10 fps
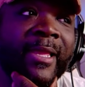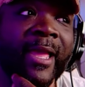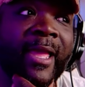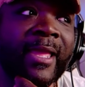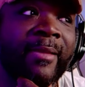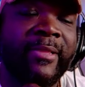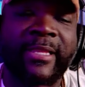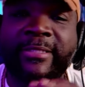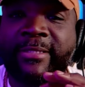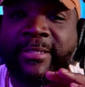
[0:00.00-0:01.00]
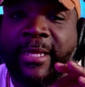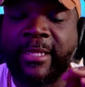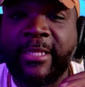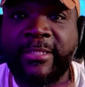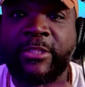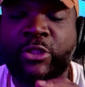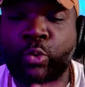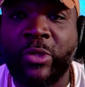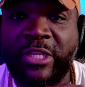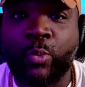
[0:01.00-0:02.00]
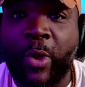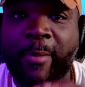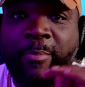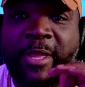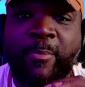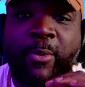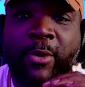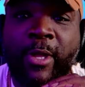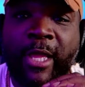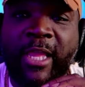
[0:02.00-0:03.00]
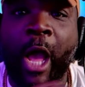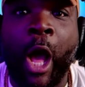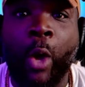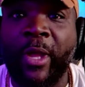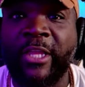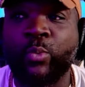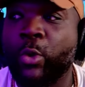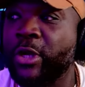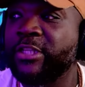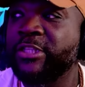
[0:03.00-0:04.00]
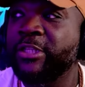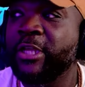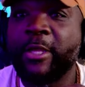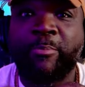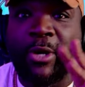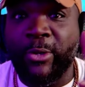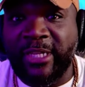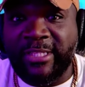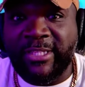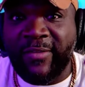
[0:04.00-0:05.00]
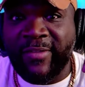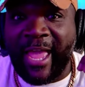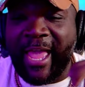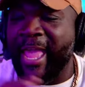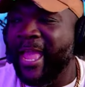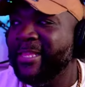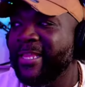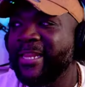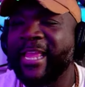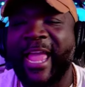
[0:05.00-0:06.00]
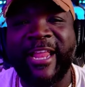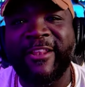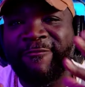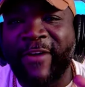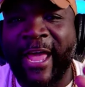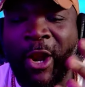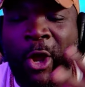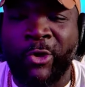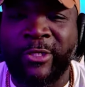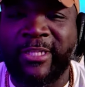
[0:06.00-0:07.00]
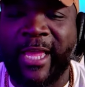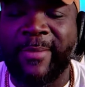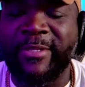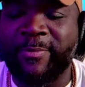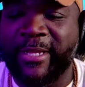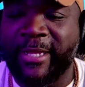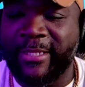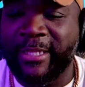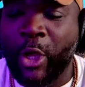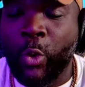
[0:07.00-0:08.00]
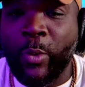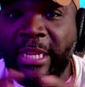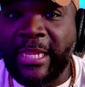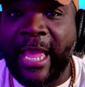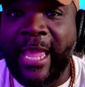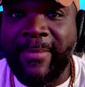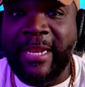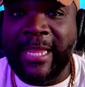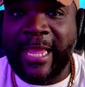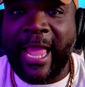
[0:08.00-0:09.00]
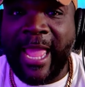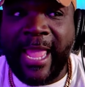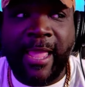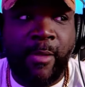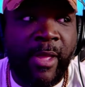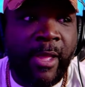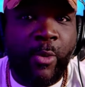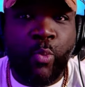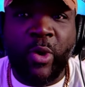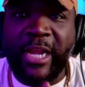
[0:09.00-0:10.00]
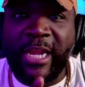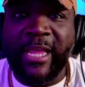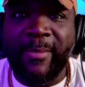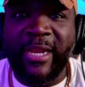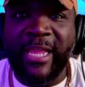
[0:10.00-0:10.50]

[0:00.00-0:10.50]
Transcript: game, This is the reason why people, he always wanted to put on this tough guy act, and he had to fight all the time. It's because when he came in the game... What did he come in the